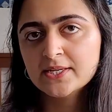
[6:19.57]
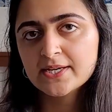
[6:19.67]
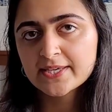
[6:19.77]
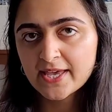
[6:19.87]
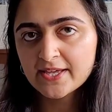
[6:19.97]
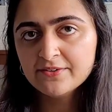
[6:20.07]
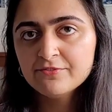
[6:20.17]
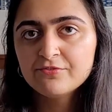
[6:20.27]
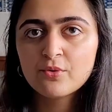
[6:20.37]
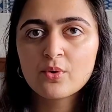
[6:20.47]
Again,
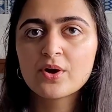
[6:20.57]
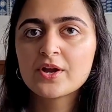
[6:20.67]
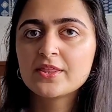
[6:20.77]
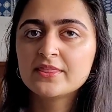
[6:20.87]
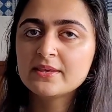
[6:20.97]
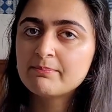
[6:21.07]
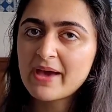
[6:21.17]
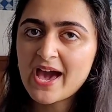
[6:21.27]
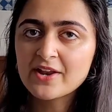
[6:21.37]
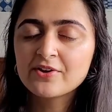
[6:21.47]
for the
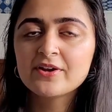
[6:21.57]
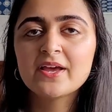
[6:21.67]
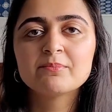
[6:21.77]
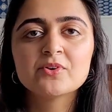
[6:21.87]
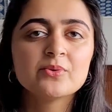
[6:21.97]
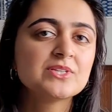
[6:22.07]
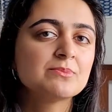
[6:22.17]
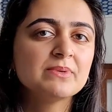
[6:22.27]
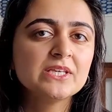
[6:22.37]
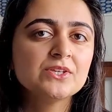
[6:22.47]
pattern, I'm going to
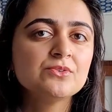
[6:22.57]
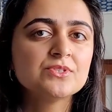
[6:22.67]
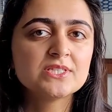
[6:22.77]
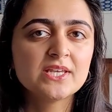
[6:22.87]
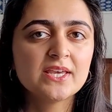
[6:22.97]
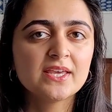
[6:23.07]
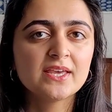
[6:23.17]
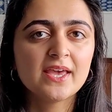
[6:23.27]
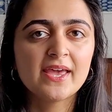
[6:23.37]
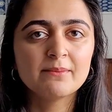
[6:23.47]
be
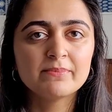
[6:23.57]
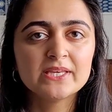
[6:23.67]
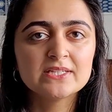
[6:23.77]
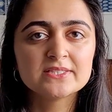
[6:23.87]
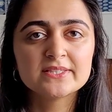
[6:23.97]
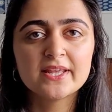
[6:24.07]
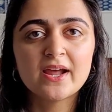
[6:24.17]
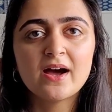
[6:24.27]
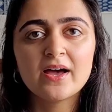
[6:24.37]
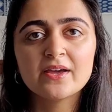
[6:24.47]
using a piece that
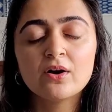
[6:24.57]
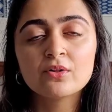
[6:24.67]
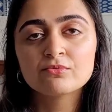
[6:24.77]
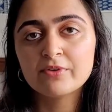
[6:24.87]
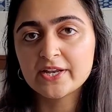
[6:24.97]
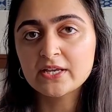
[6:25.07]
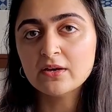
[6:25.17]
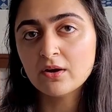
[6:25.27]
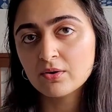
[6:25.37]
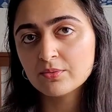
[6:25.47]
I already
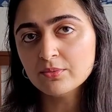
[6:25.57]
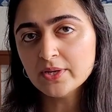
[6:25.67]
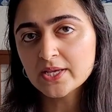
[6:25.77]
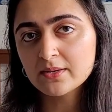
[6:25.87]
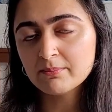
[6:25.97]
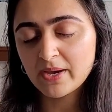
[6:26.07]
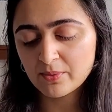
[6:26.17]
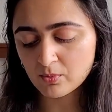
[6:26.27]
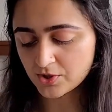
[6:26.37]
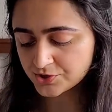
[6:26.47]
own in my
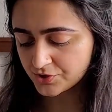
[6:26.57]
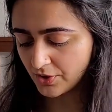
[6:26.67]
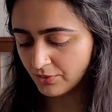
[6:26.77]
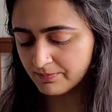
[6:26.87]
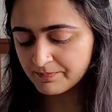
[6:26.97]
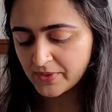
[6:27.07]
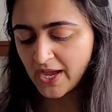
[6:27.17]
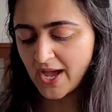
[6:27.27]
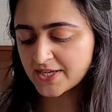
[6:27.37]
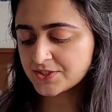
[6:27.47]
wardrobe.
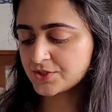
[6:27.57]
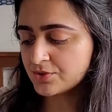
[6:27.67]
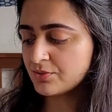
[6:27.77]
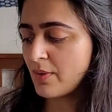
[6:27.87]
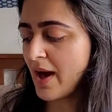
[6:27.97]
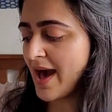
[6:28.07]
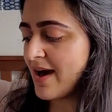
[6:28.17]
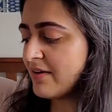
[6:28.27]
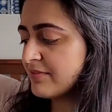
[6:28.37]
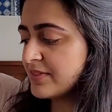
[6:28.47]
I do
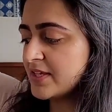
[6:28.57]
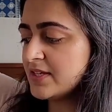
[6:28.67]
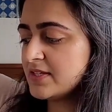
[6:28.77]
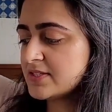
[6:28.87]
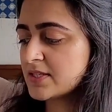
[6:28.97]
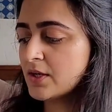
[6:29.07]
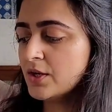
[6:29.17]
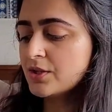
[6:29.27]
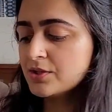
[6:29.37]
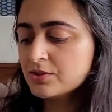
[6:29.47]
have these
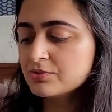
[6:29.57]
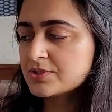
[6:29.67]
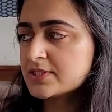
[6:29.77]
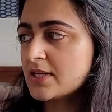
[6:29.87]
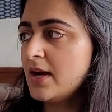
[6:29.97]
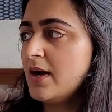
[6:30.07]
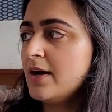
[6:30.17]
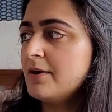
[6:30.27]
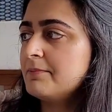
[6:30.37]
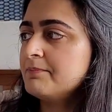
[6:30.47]
loose
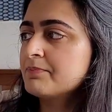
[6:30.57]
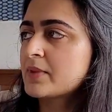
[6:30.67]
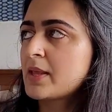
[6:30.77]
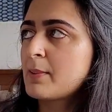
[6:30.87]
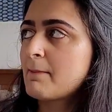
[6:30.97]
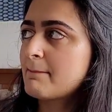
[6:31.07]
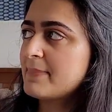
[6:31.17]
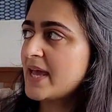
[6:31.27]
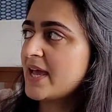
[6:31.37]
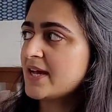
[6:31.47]

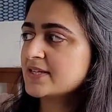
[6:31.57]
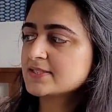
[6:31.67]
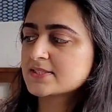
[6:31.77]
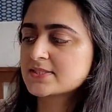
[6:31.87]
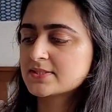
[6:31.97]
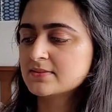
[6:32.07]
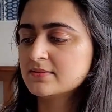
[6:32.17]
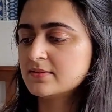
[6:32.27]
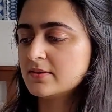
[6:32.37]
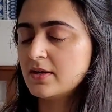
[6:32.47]
pants
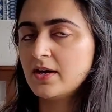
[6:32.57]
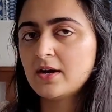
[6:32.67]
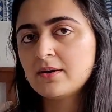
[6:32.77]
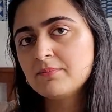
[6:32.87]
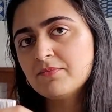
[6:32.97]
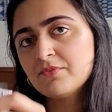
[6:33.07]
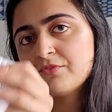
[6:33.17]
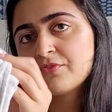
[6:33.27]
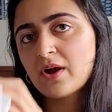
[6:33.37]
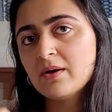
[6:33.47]

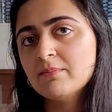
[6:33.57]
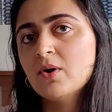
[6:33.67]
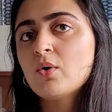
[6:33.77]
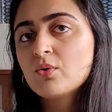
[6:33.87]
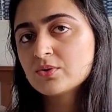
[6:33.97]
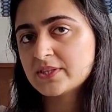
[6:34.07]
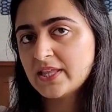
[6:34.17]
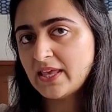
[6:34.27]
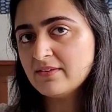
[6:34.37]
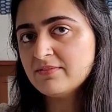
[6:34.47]
from Old
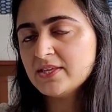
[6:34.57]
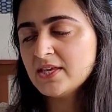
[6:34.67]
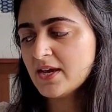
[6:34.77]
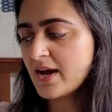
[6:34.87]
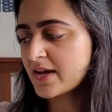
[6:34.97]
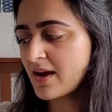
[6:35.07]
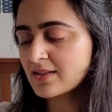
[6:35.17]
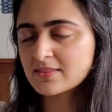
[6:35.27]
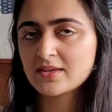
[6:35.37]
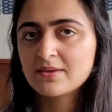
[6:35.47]
Navy. I
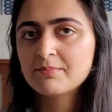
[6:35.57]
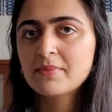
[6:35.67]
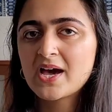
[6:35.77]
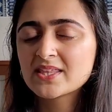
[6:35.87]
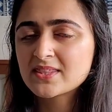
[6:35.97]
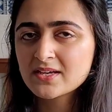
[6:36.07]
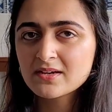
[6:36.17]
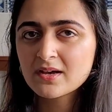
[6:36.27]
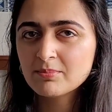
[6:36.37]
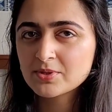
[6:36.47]
got them, I think, a
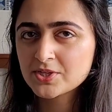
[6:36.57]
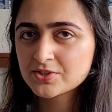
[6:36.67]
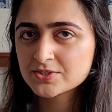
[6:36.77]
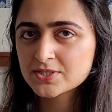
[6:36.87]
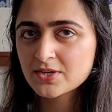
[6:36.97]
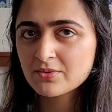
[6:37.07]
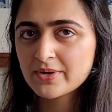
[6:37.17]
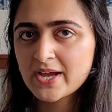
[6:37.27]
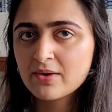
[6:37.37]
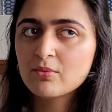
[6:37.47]
couple years ago
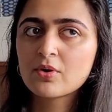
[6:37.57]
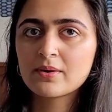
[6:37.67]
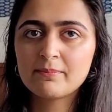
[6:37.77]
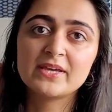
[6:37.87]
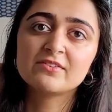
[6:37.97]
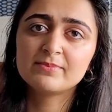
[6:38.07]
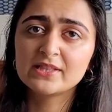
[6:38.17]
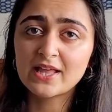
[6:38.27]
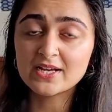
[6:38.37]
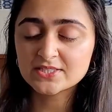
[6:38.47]
now, or it might have
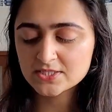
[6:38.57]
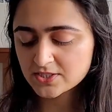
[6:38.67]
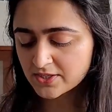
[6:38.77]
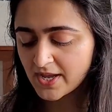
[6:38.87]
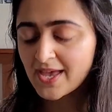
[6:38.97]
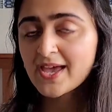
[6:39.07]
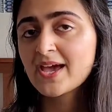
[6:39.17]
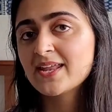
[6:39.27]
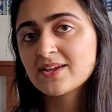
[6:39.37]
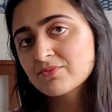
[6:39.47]
been last year,
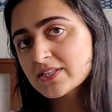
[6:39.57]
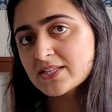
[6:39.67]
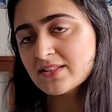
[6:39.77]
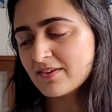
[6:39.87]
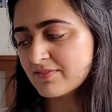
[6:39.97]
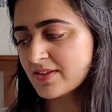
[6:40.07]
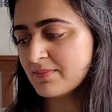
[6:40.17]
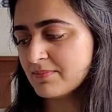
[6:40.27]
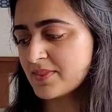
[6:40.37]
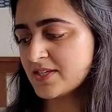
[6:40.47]
and I really love
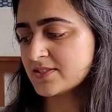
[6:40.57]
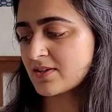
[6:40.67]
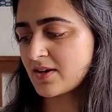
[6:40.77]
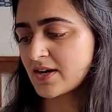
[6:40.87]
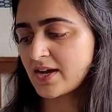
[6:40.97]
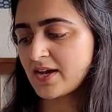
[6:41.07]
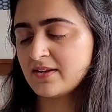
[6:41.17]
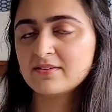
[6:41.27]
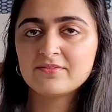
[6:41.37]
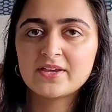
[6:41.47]
them. These are kind
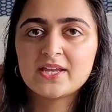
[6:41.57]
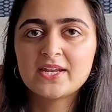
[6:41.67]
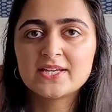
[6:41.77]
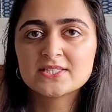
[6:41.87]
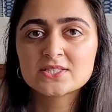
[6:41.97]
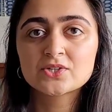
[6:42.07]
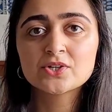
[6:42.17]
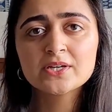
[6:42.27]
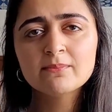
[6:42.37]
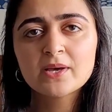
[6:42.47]
of a nice
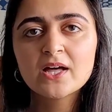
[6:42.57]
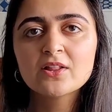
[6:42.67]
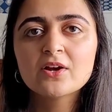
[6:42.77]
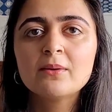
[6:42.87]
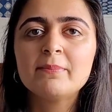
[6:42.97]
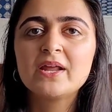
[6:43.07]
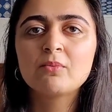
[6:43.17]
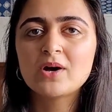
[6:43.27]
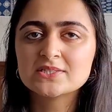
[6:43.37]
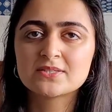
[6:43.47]
cream color, but I
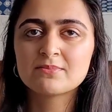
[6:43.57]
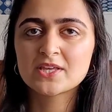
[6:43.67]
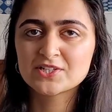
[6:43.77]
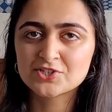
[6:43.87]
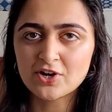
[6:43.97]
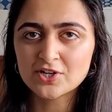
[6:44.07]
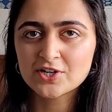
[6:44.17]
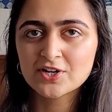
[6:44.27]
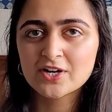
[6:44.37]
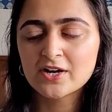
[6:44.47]
want something
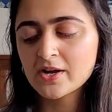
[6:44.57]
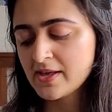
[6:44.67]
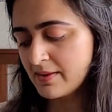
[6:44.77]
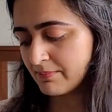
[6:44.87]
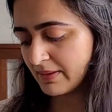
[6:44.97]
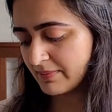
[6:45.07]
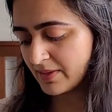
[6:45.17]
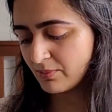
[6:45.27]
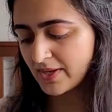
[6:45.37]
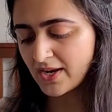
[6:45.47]
darker, maybe
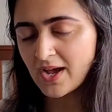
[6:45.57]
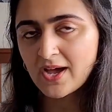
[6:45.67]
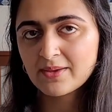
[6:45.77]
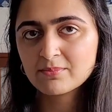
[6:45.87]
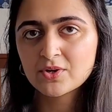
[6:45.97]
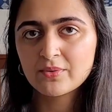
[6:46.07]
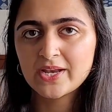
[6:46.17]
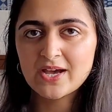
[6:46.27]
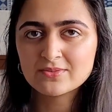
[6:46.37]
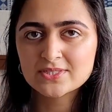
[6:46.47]
when I'm going
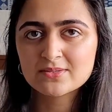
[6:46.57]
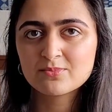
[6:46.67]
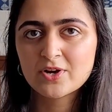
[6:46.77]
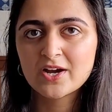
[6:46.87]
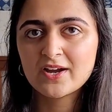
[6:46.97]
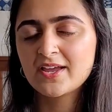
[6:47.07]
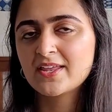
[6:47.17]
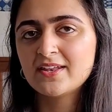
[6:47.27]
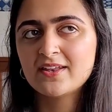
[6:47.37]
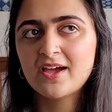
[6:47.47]
out somewhere
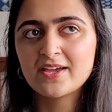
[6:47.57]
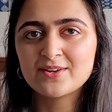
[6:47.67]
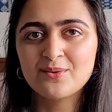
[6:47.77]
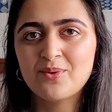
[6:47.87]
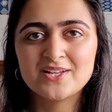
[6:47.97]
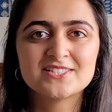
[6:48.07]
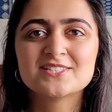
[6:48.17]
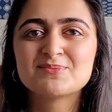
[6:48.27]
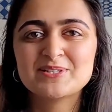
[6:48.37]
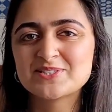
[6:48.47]
and I don't want to
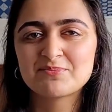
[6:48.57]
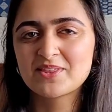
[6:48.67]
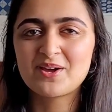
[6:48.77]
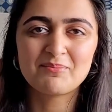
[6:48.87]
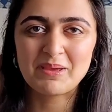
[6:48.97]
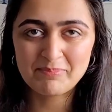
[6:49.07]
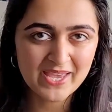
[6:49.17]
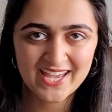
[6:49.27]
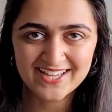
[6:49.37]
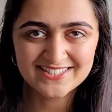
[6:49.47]
spill something on my
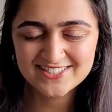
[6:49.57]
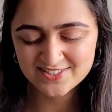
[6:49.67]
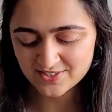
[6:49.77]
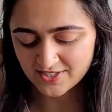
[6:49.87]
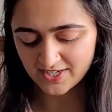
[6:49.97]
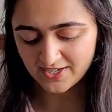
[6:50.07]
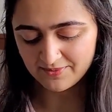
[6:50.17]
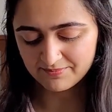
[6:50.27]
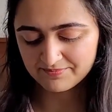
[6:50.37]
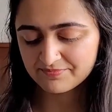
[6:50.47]
pants
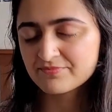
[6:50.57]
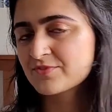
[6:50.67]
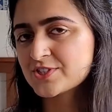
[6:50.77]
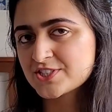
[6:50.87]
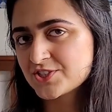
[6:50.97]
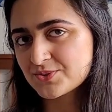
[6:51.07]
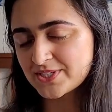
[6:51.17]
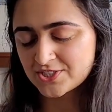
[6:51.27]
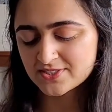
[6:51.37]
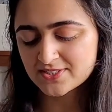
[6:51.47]
for
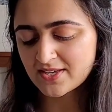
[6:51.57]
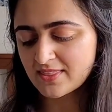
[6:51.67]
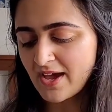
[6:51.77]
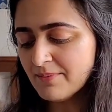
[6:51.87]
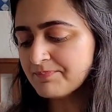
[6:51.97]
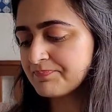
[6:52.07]
situations like that.